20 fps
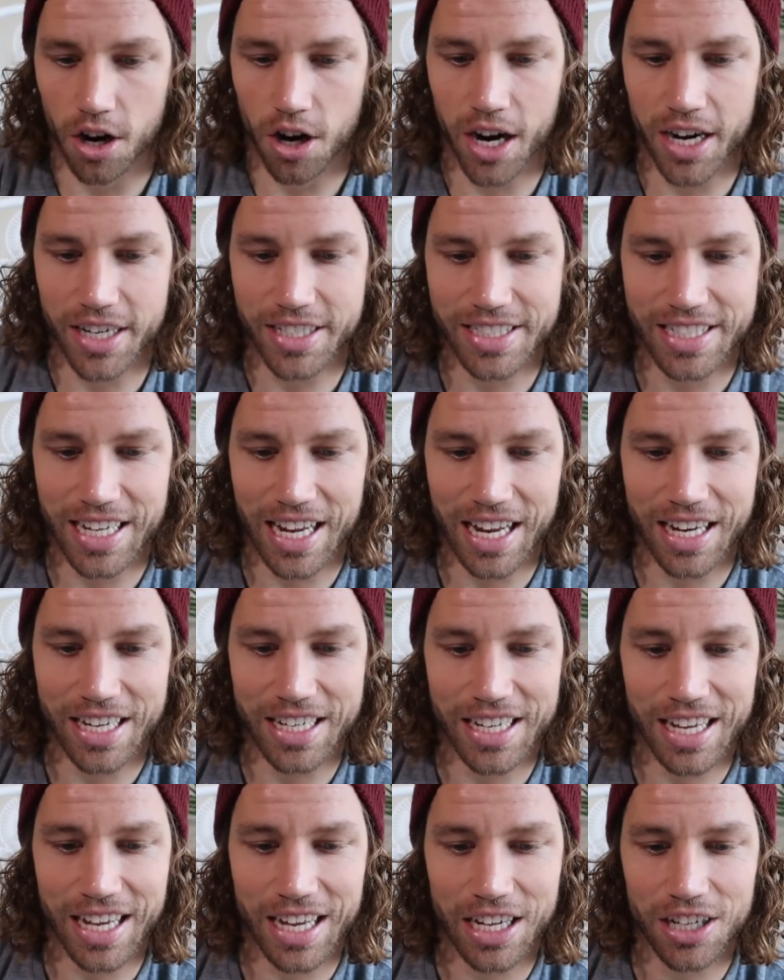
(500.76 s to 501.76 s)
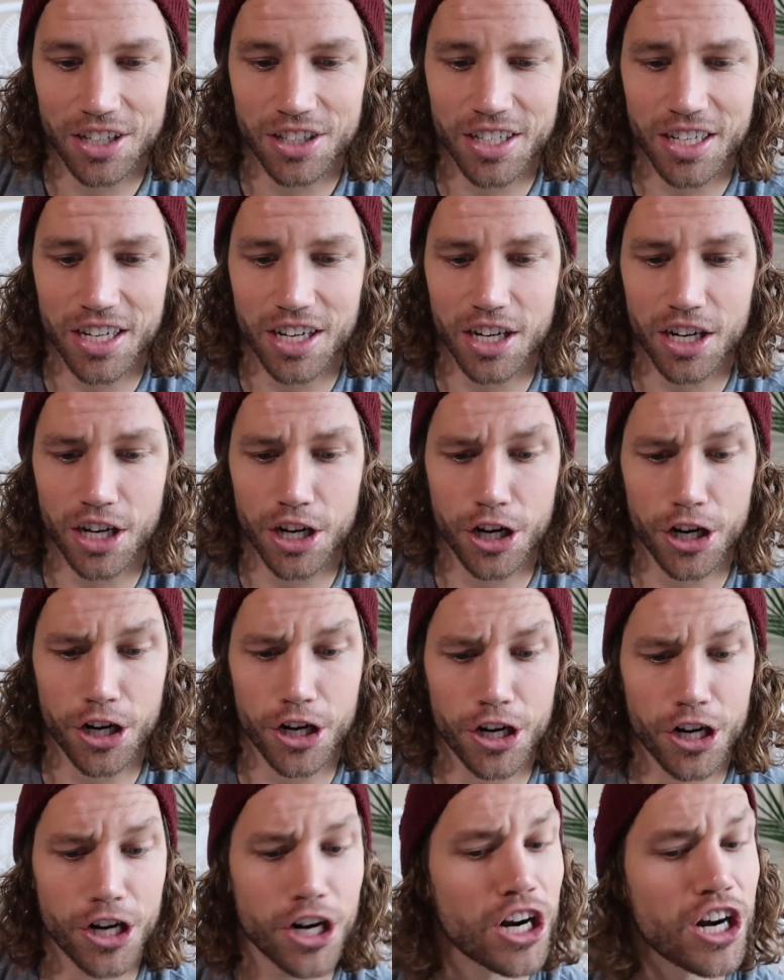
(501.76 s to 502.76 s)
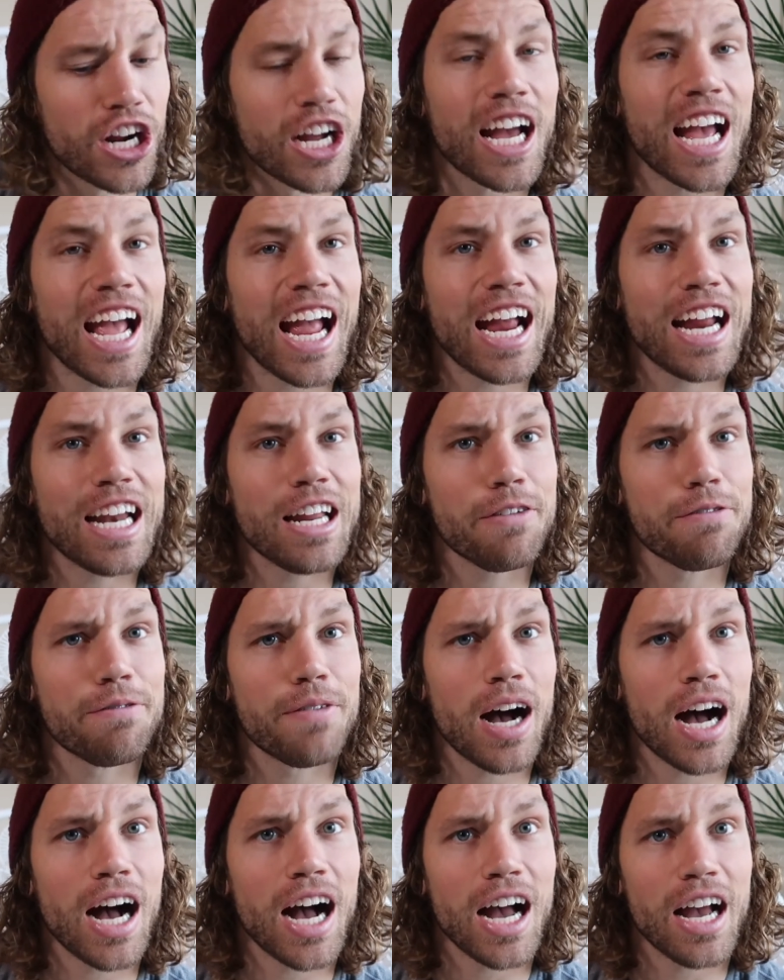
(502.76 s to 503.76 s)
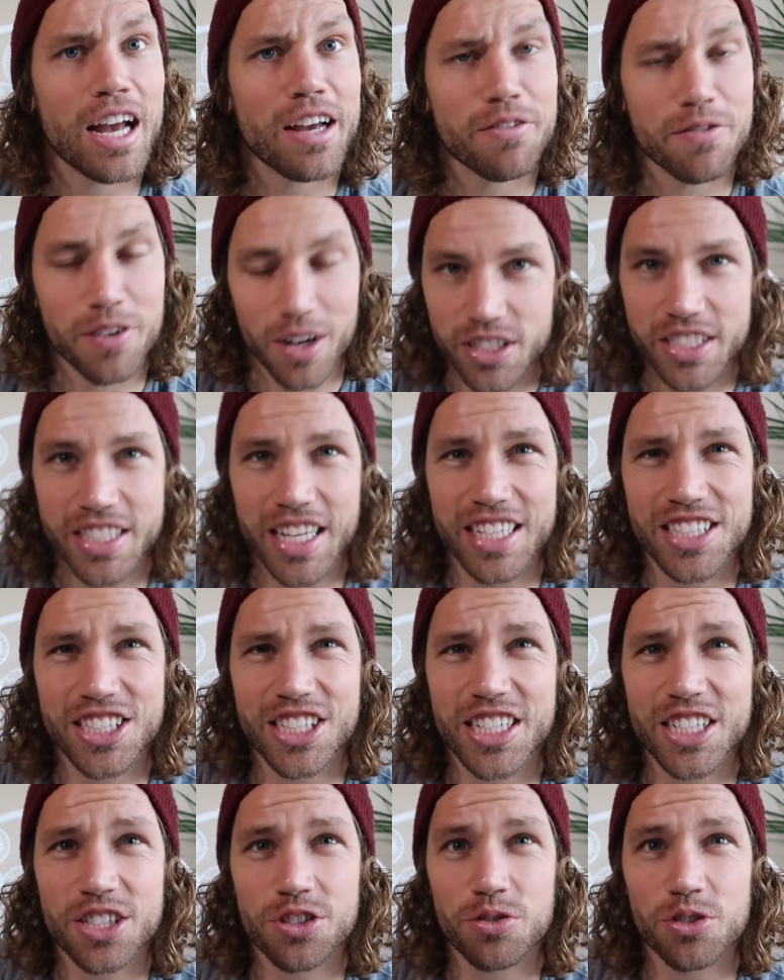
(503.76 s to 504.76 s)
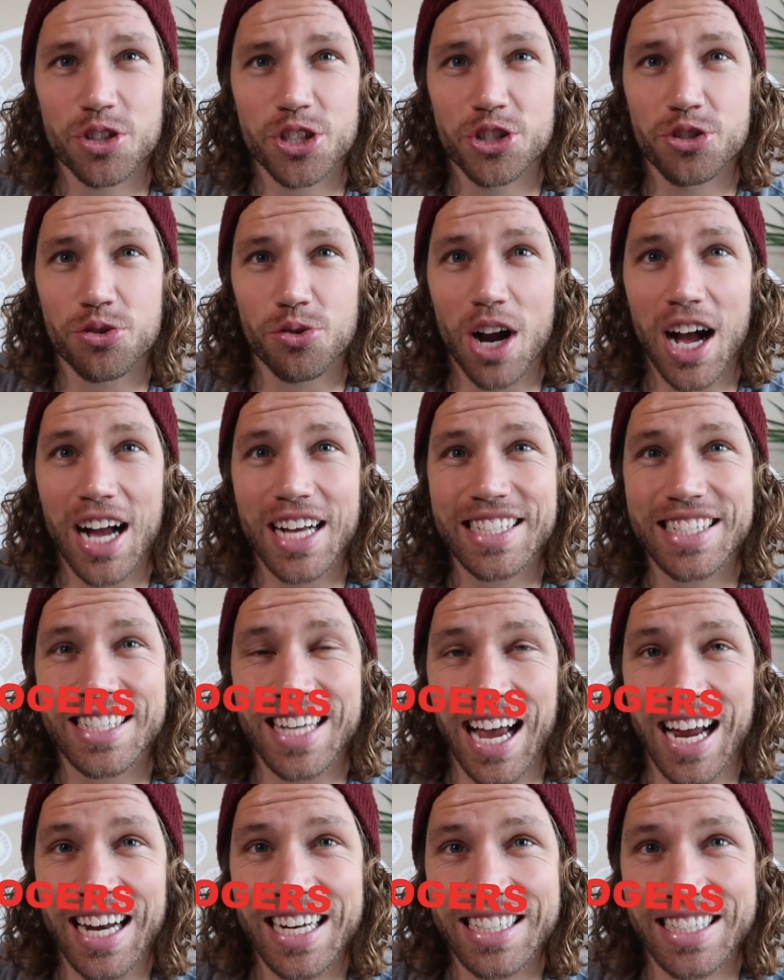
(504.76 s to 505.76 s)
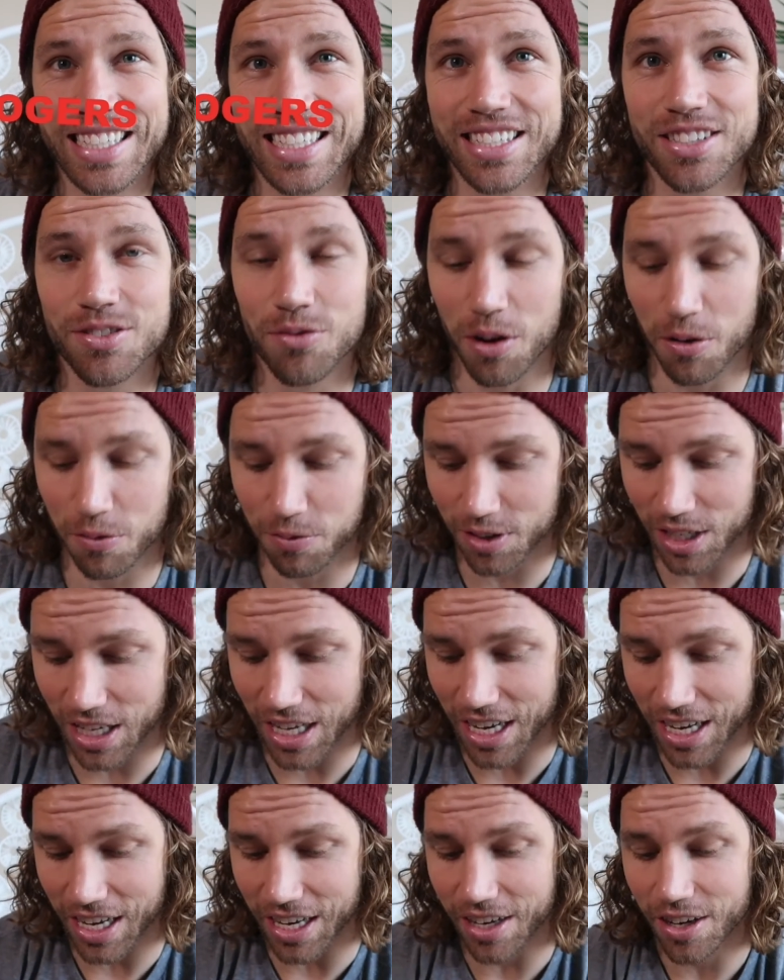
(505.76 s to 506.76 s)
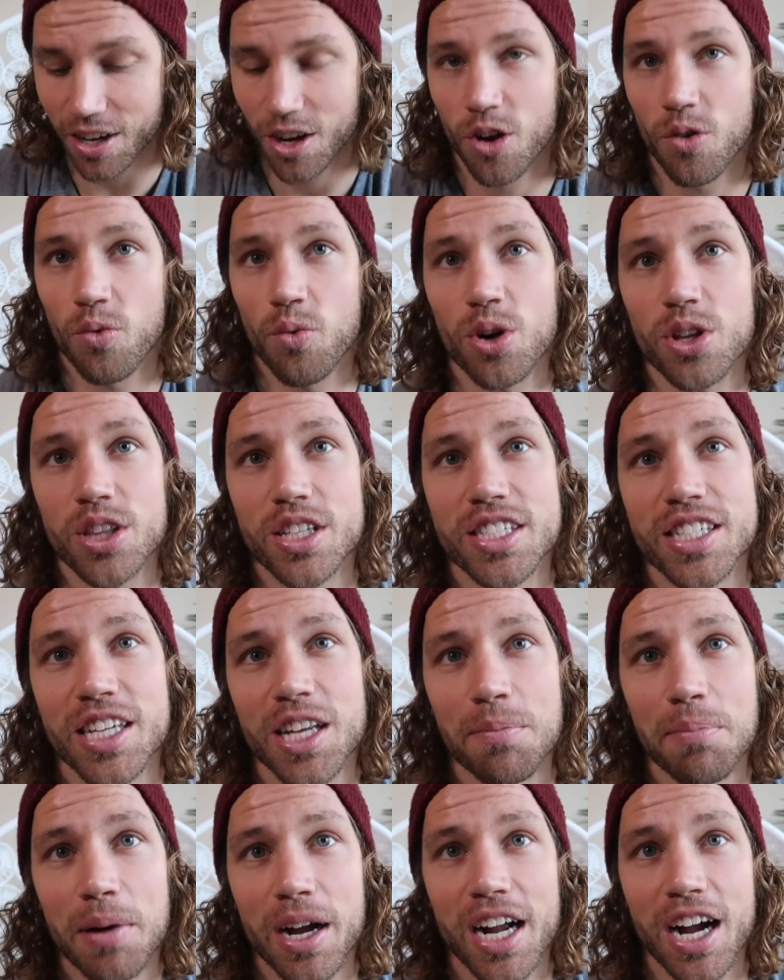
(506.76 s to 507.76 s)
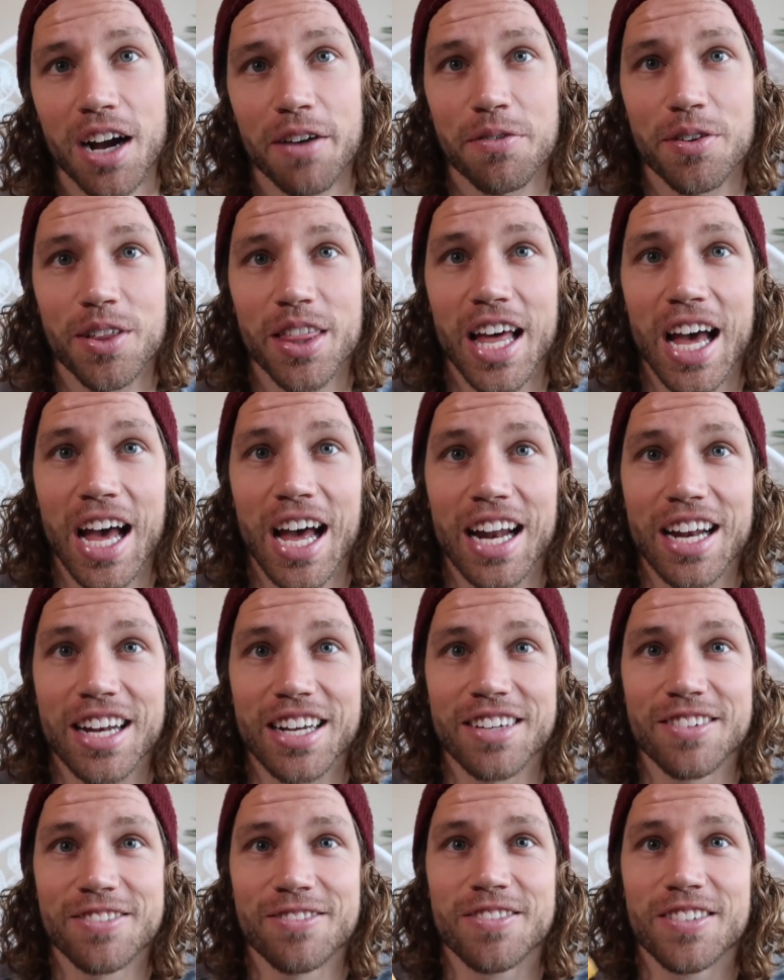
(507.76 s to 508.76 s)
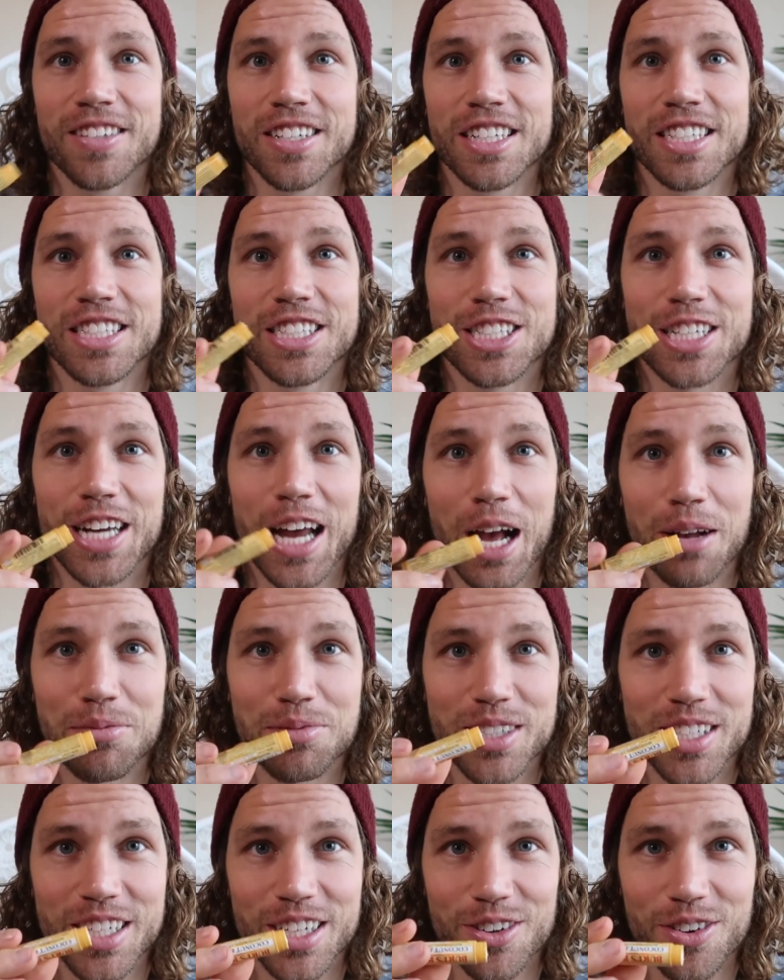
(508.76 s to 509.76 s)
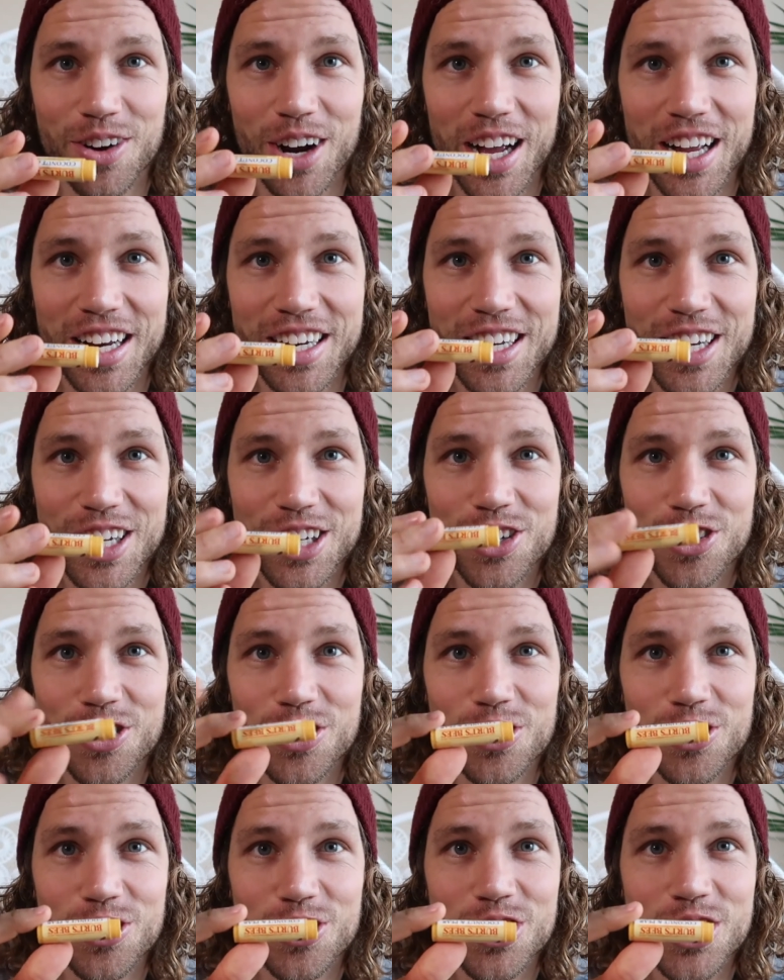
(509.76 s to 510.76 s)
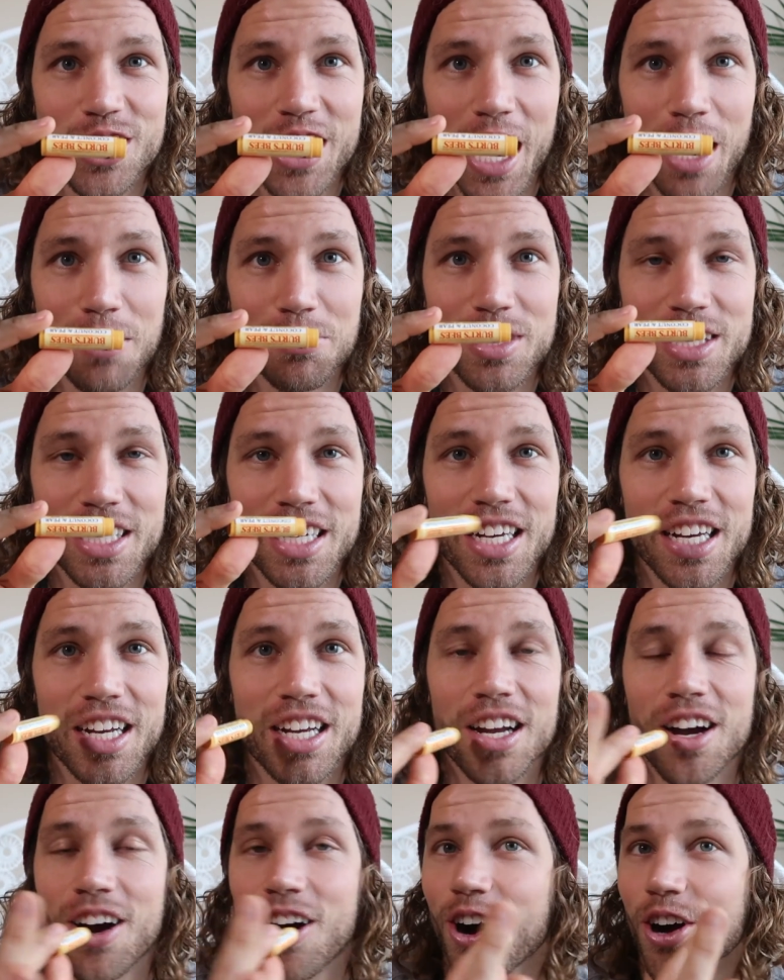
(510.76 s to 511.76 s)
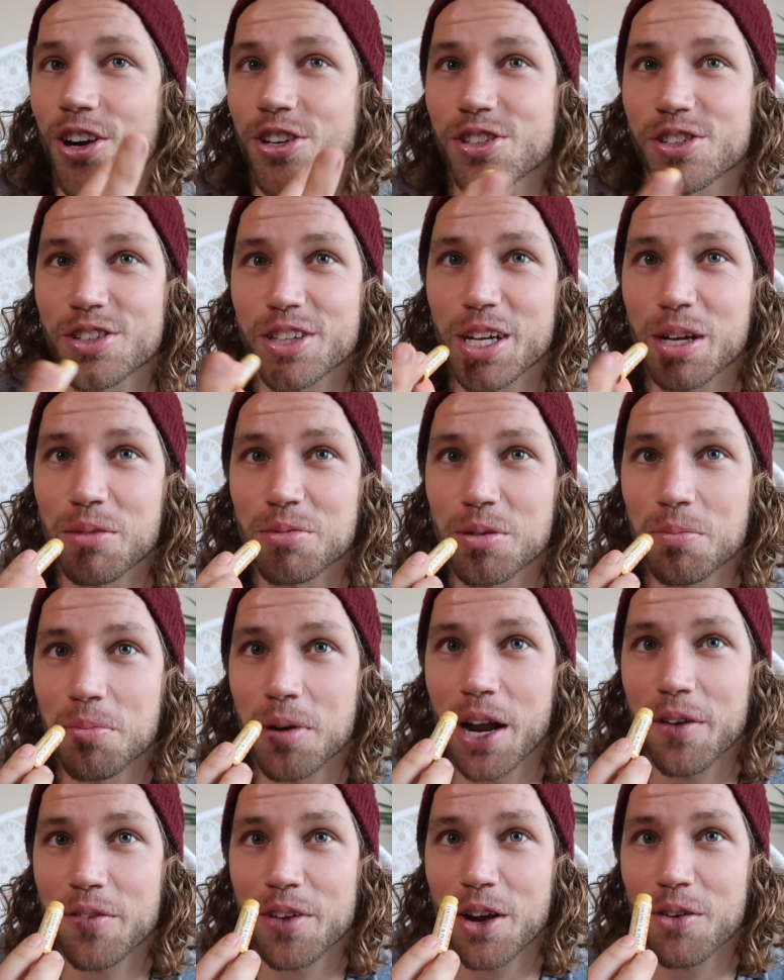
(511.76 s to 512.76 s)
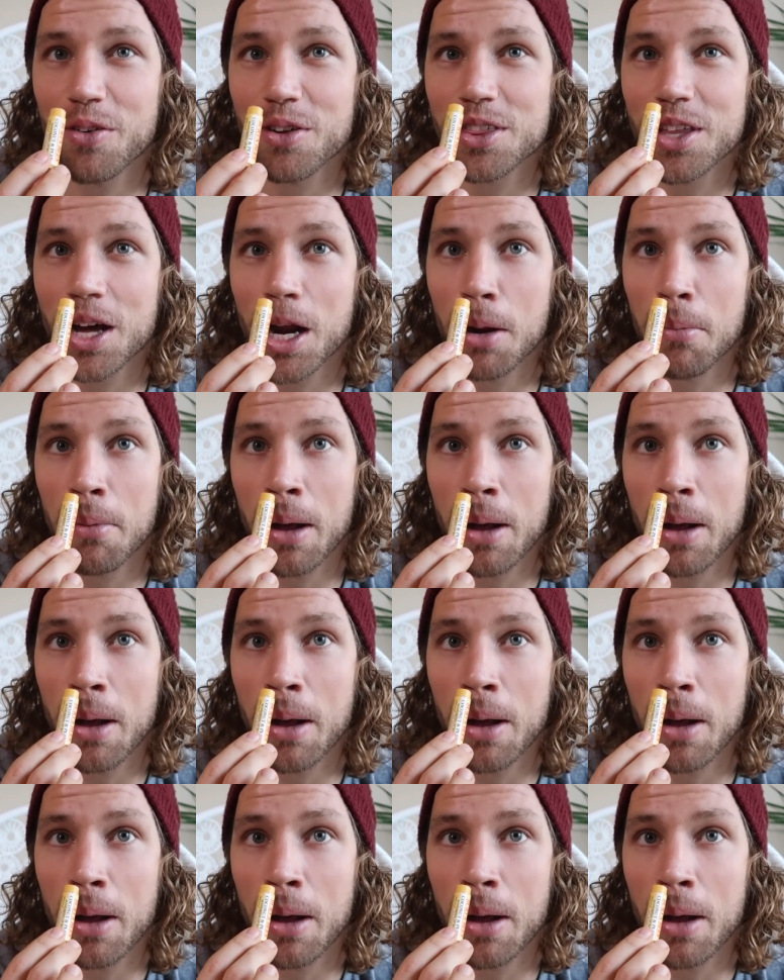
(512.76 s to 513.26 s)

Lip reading: All right, Danielle Erg85 said she gets really dry sinuses while flying. Well, the tip I got for that, chapstick, right? You use chapstick on your lips, but have you ever thought